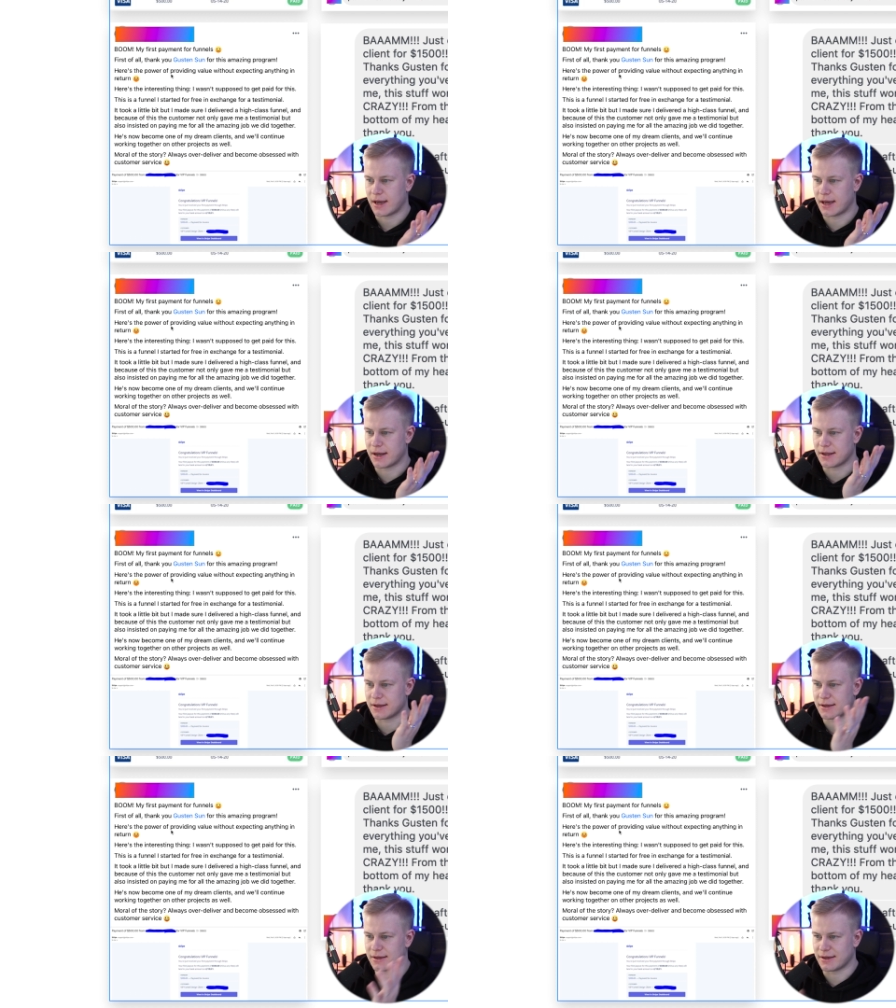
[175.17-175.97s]
And
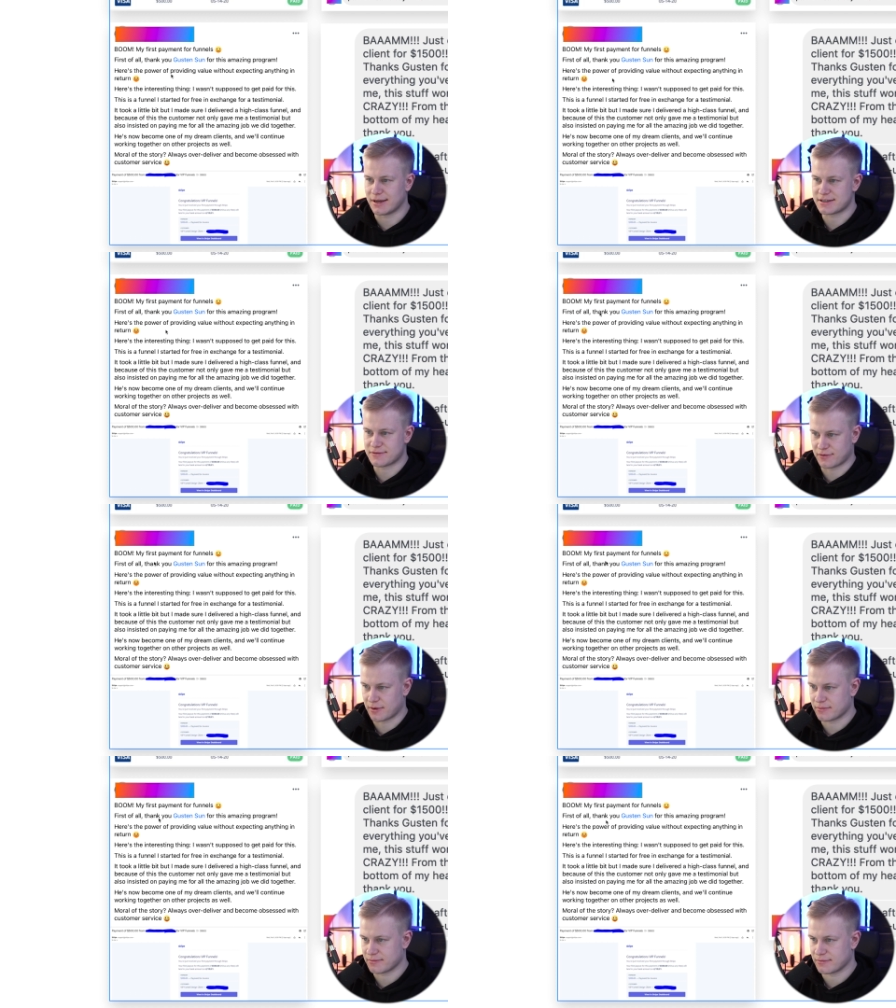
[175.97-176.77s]
it's
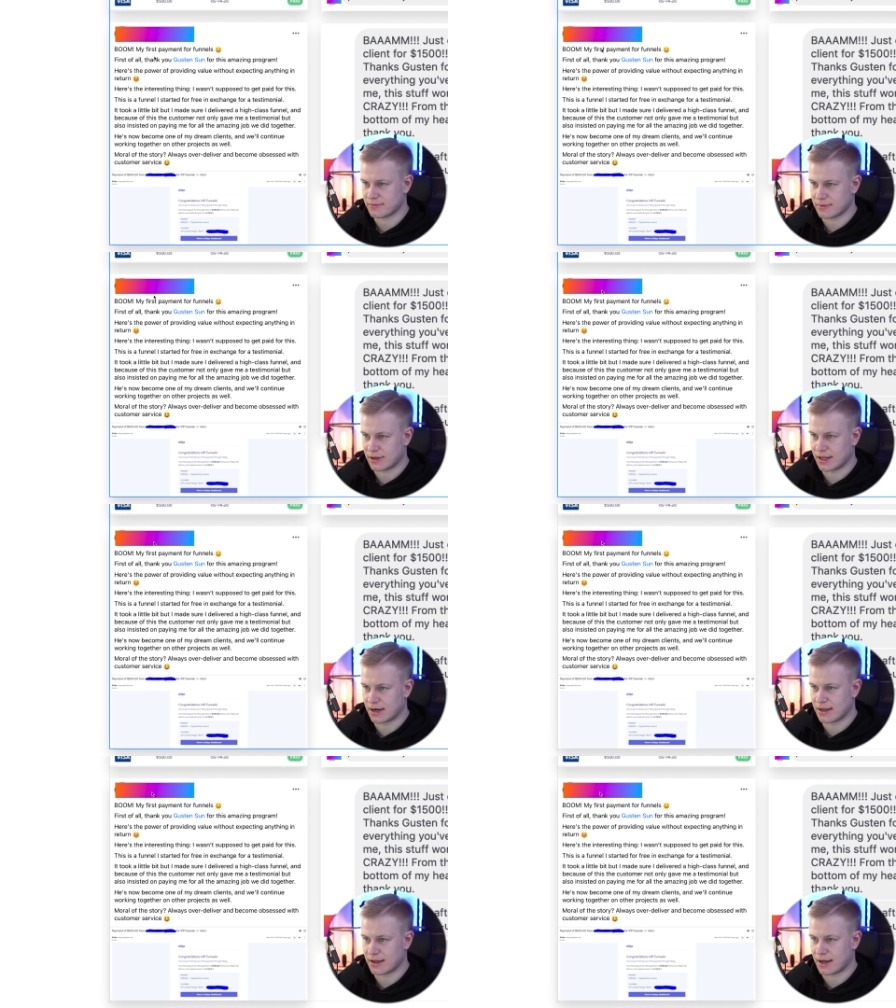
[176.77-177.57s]
from
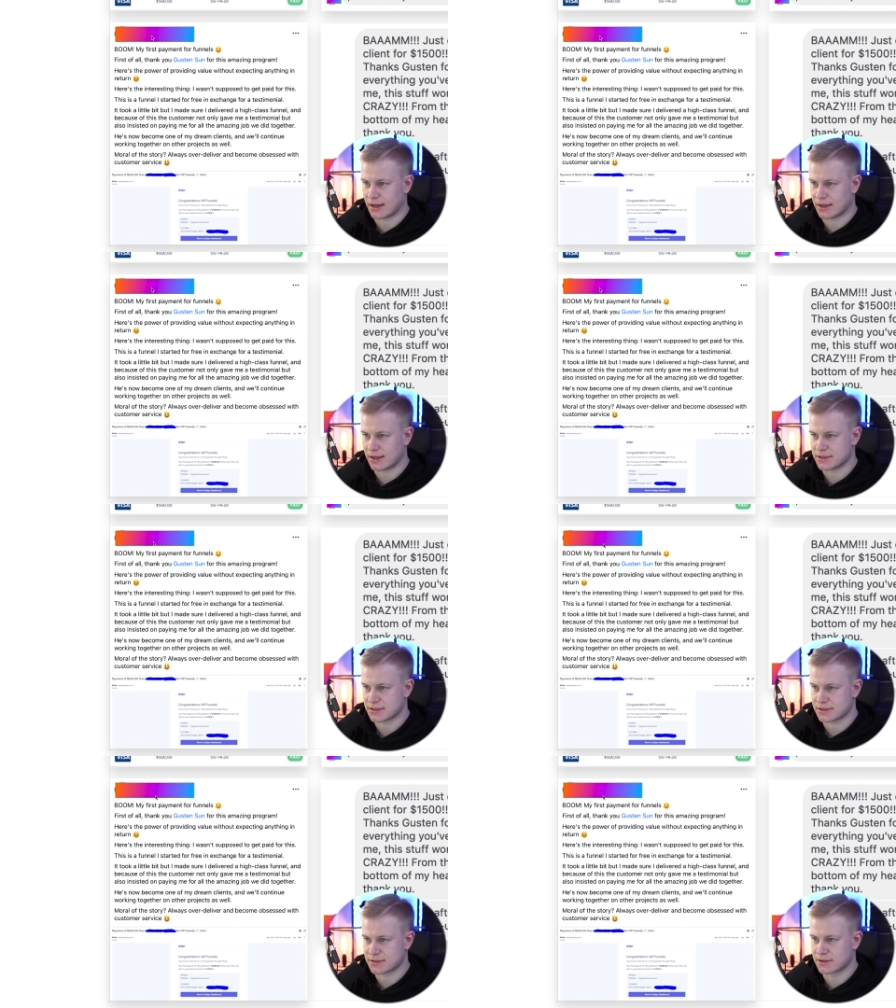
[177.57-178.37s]
literally, I'll, uh, i
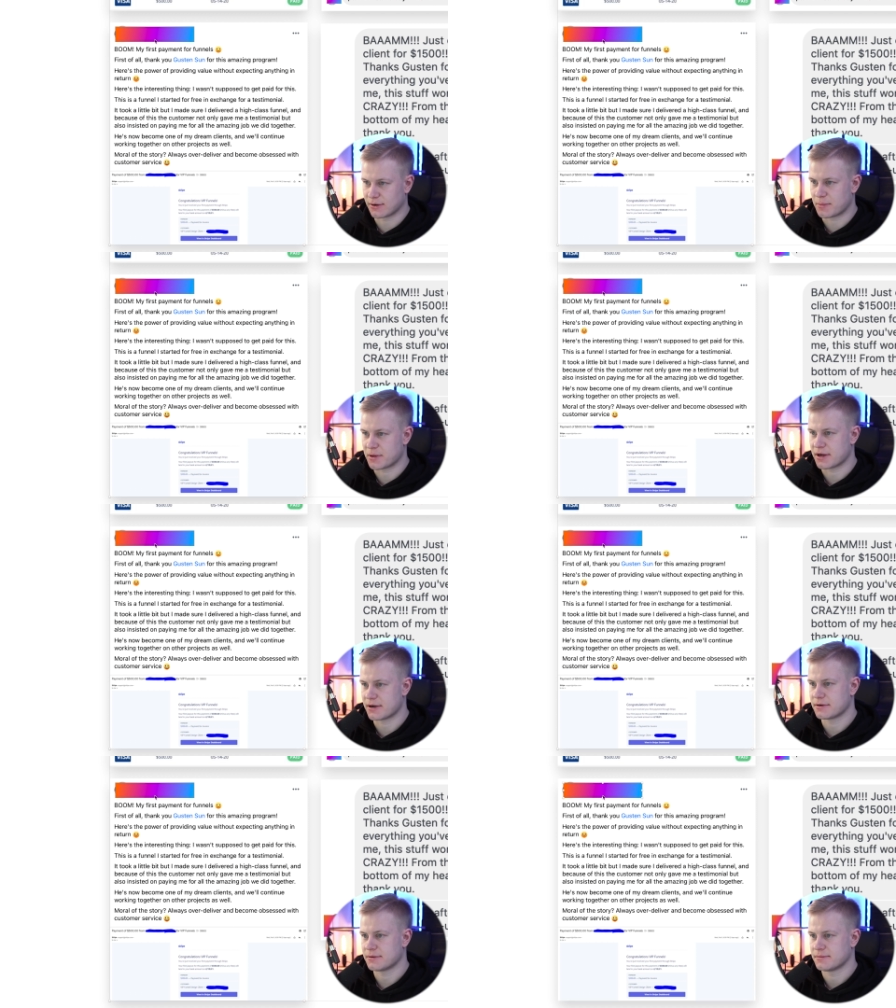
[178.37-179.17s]
just go up
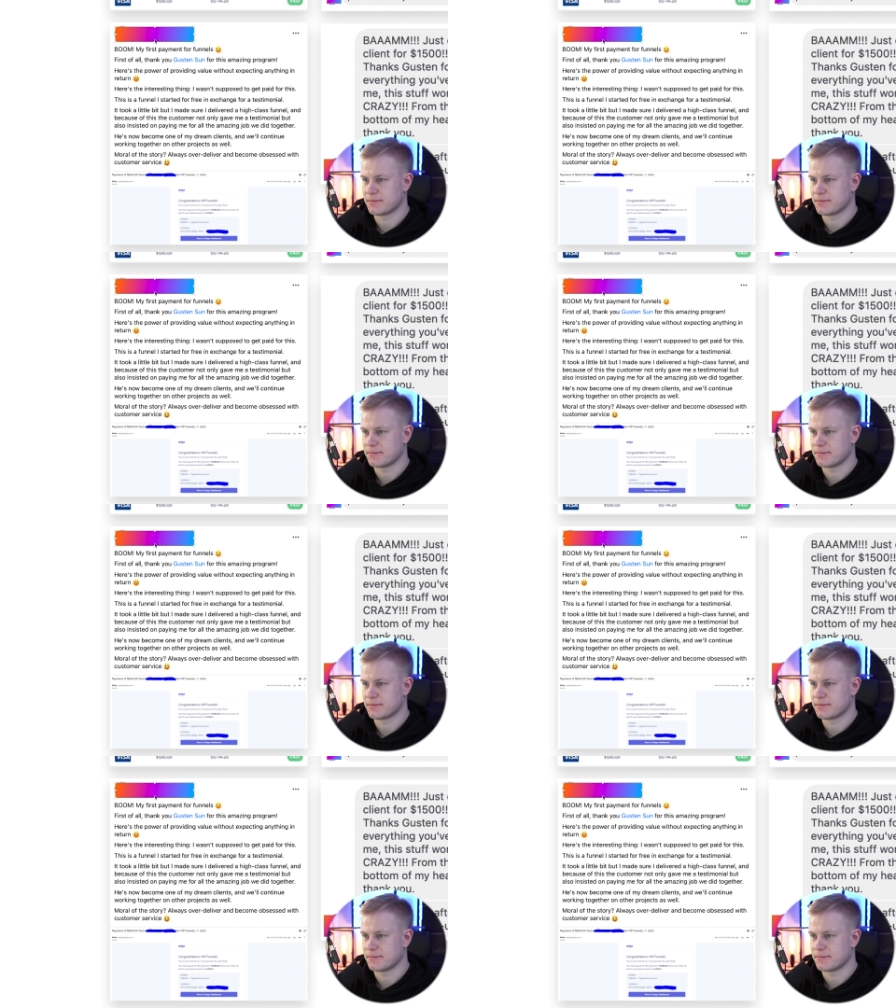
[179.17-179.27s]
here,